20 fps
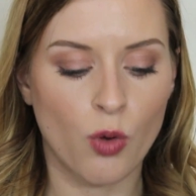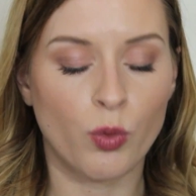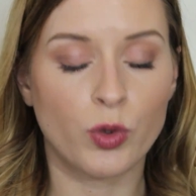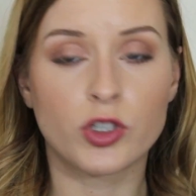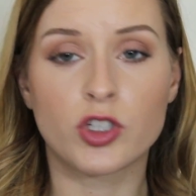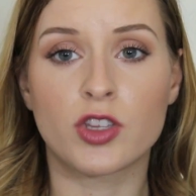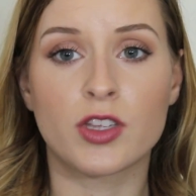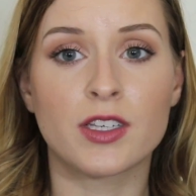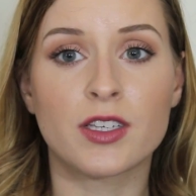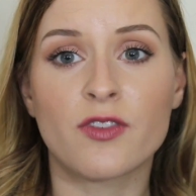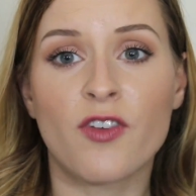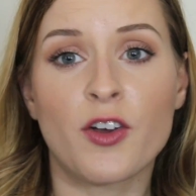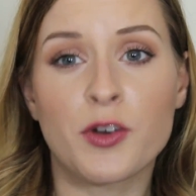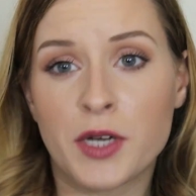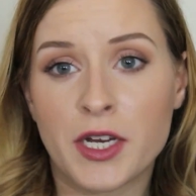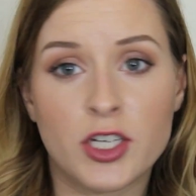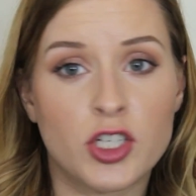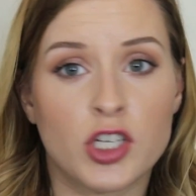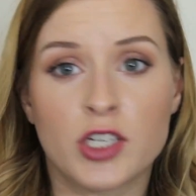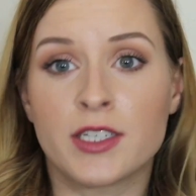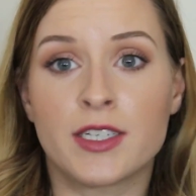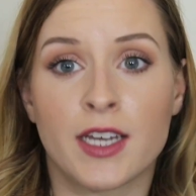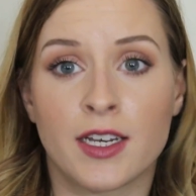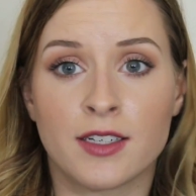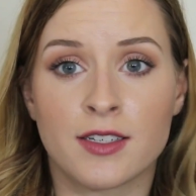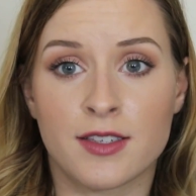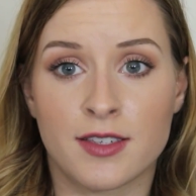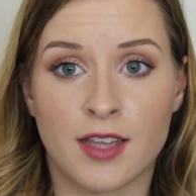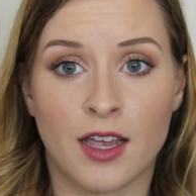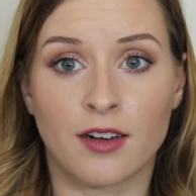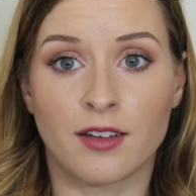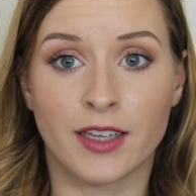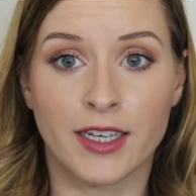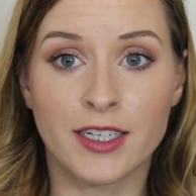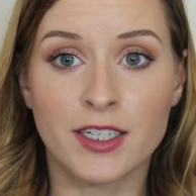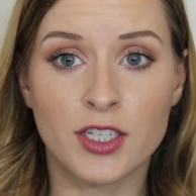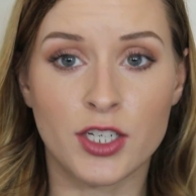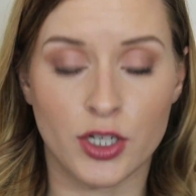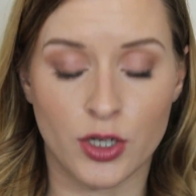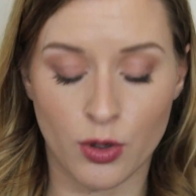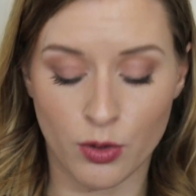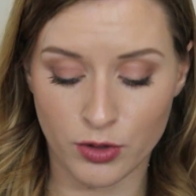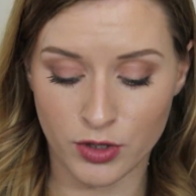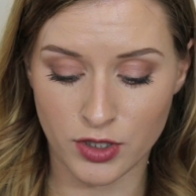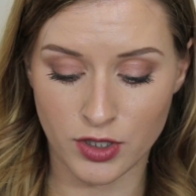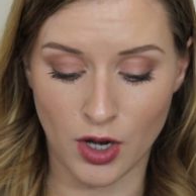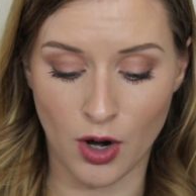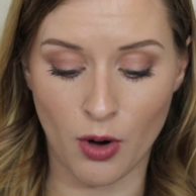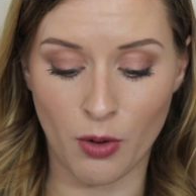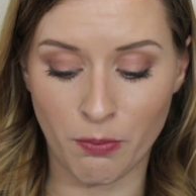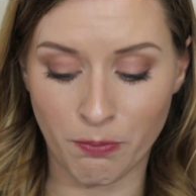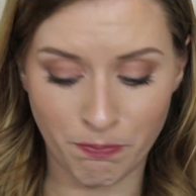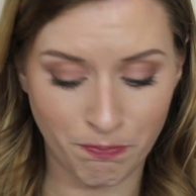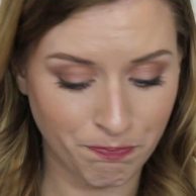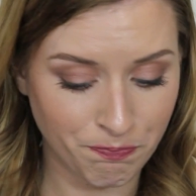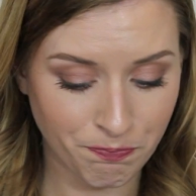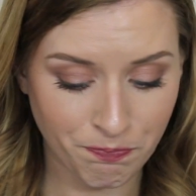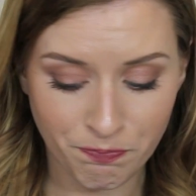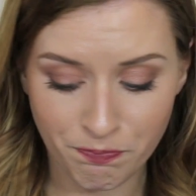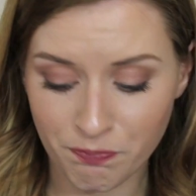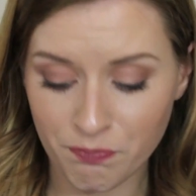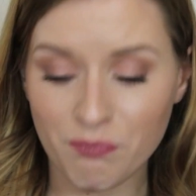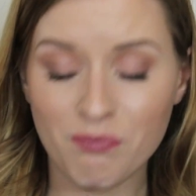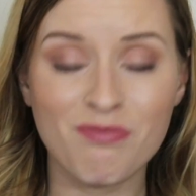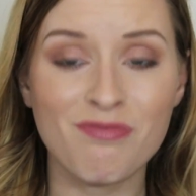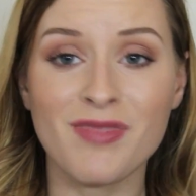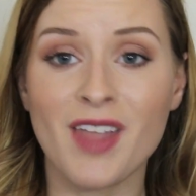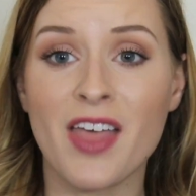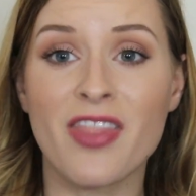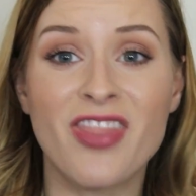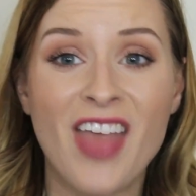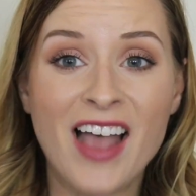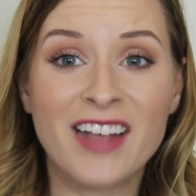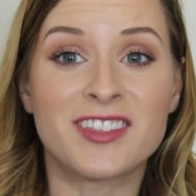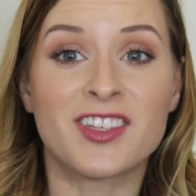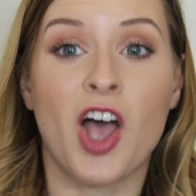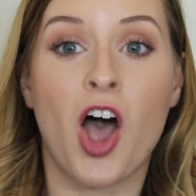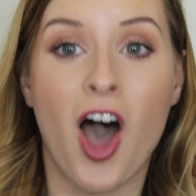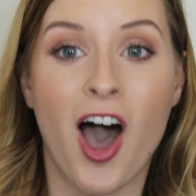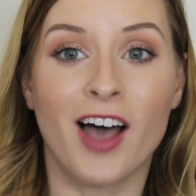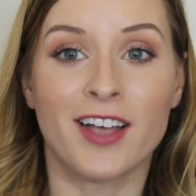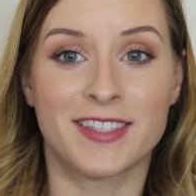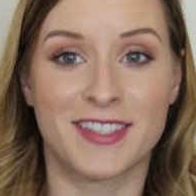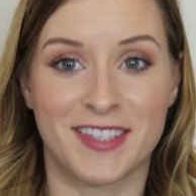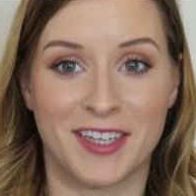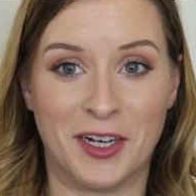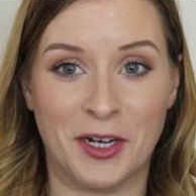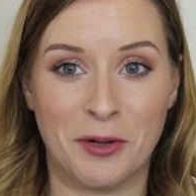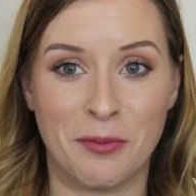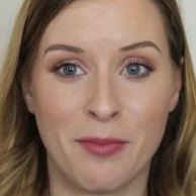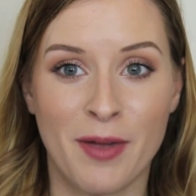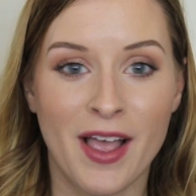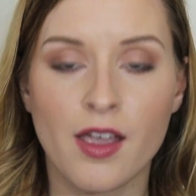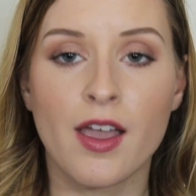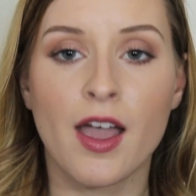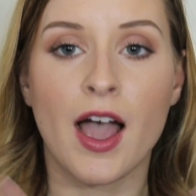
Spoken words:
which this foundation didn't settle into. So that's awesome.